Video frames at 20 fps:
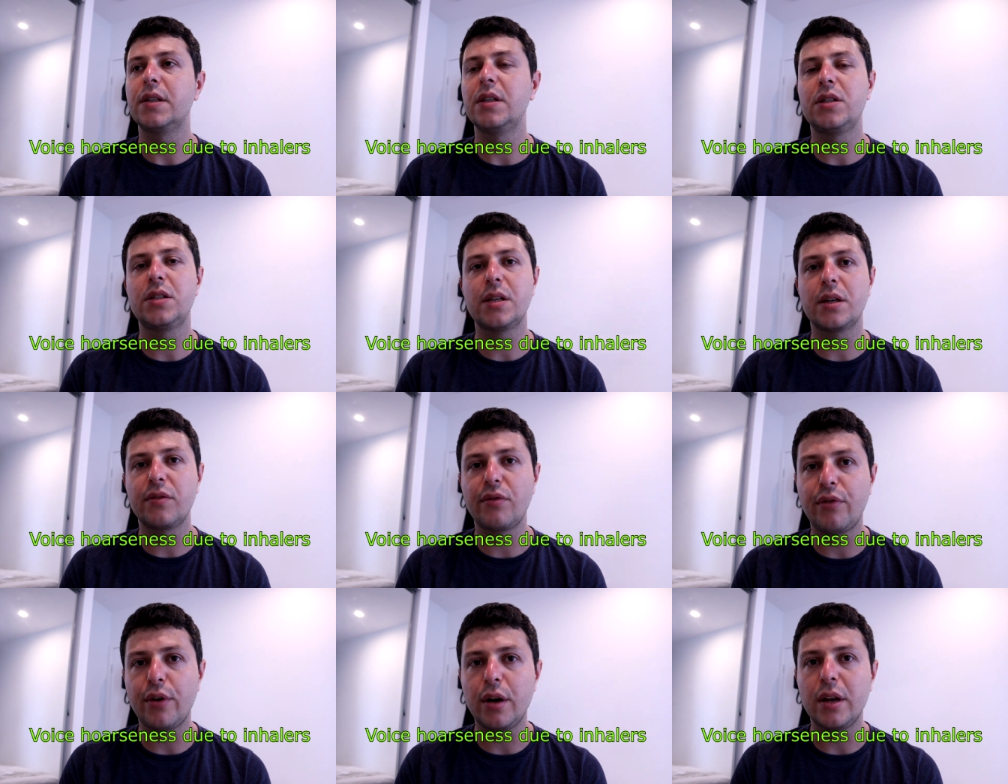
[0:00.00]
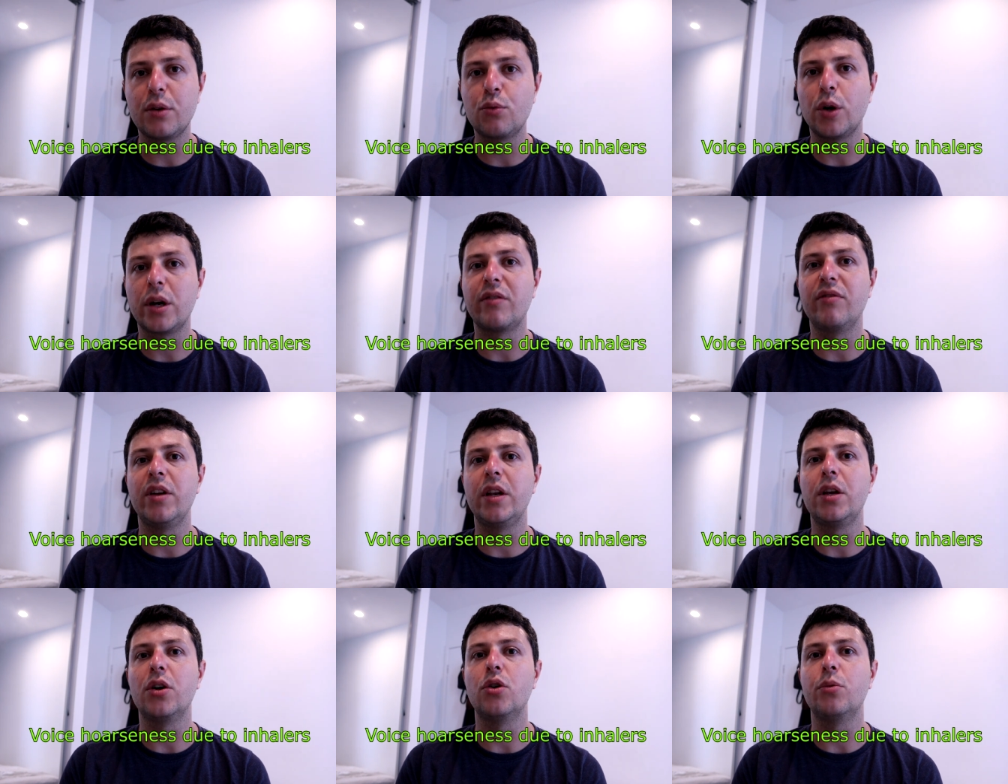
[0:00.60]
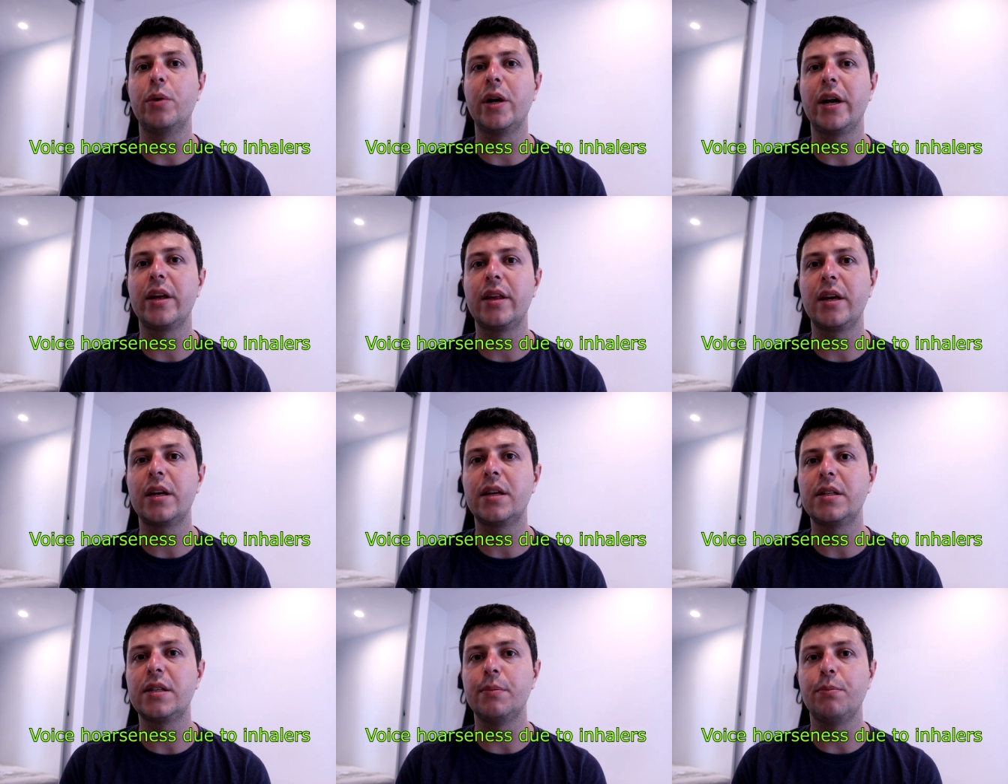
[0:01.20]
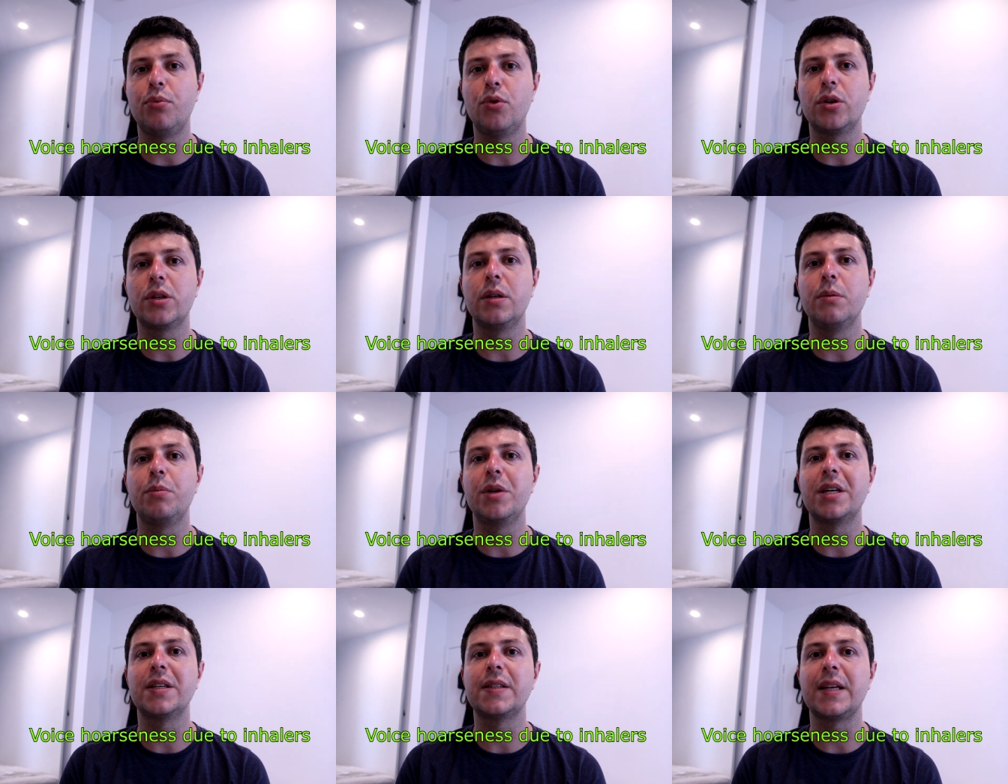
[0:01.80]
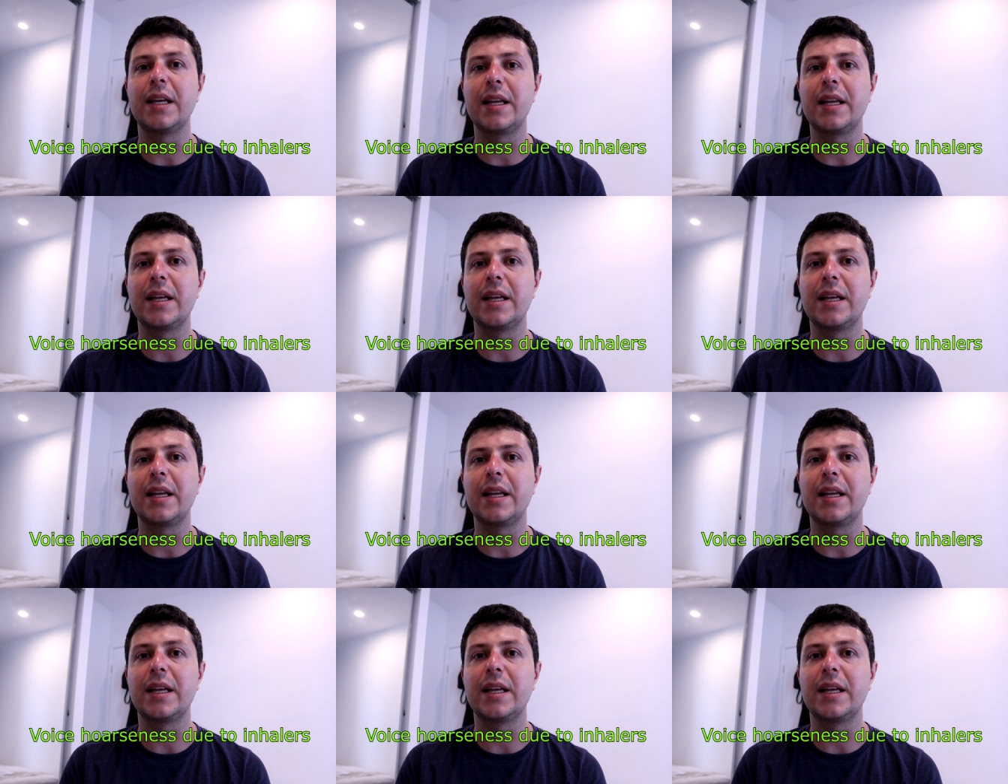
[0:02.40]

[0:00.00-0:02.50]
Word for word: It's a fairly quick video, but I think it's important because